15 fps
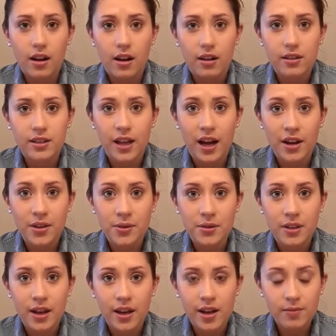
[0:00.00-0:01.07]
Is that how you
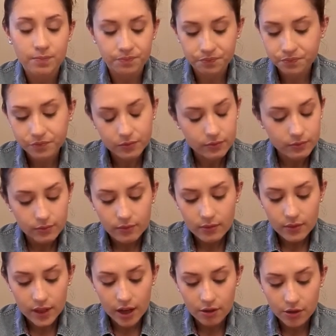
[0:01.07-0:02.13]
say it?
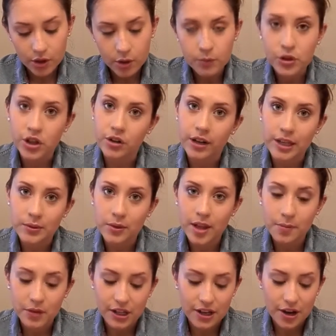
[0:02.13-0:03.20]
I don't know, I'm sure you guys will
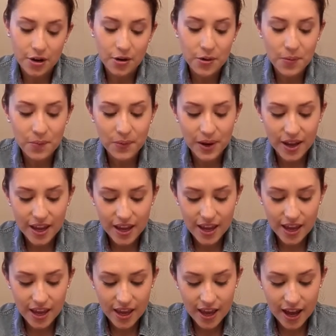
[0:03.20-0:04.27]
let me know,
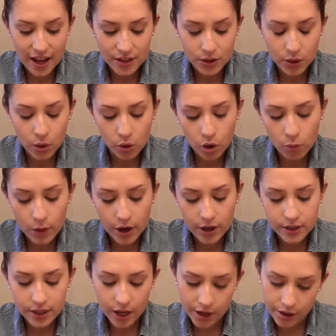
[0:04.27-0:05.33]
but it has cocoa butter,
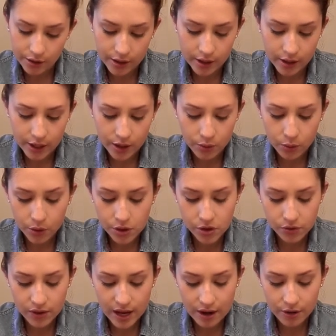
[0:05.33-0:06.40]
tiger lily, and orange
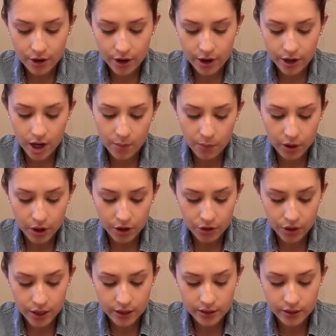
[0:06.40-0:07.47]
flower, and a couple other
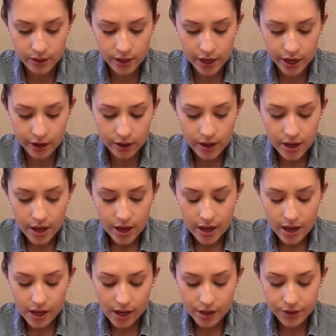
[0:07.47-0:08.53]
things in there.
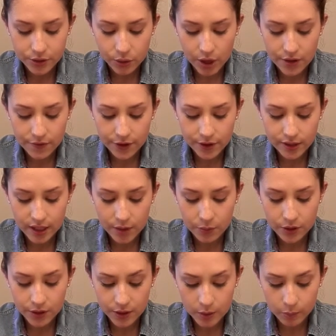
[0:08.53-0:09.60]
And it's great for skin
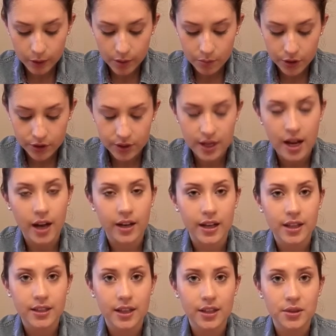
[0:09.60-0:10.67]
with a split personality,
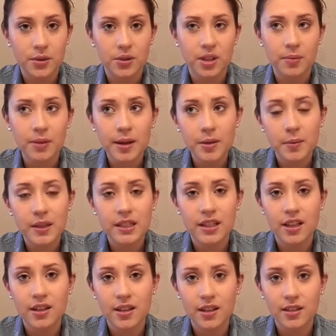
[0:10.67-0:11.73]
it says. So sometimes my
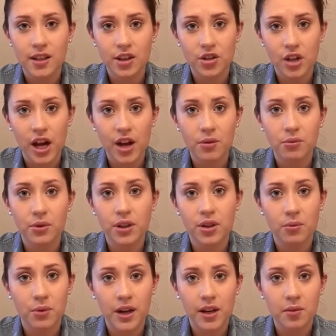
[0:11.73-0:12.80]
skin does get dry, really
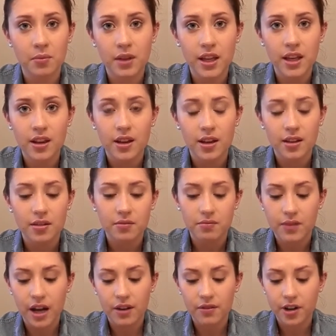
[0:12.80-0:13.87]
randomly,
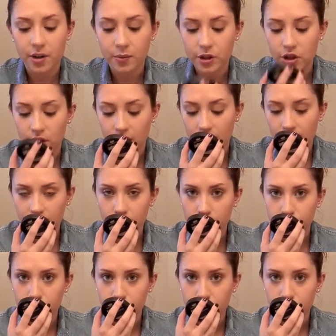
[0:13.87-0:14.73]
not very much at all,